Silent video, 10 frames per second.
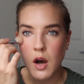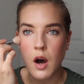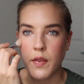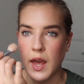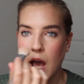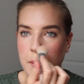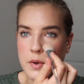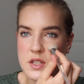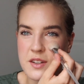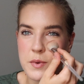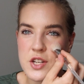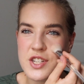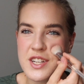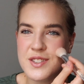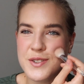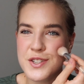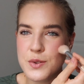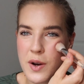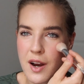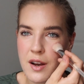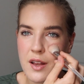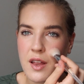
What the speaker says: on the apples of my cheeks, which is where